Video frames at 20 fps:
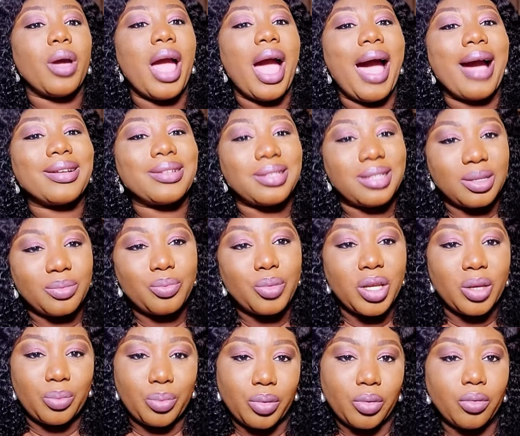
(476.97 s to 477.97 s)
But at that time,
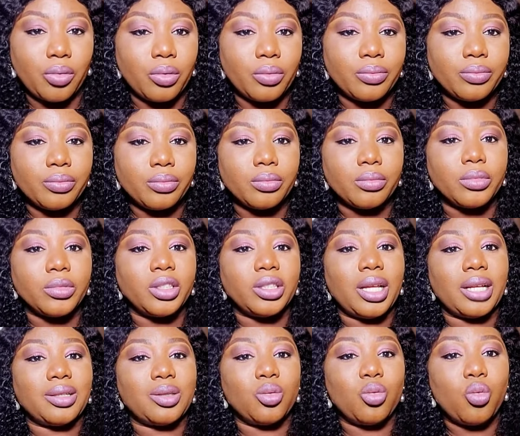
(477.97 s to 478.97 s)
I didn't see it like
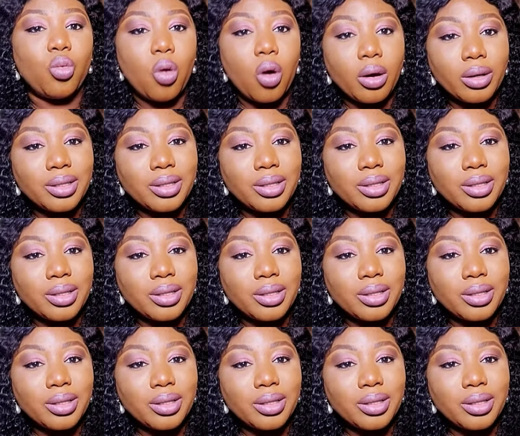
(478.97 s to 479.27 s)
that. Mm-hmm.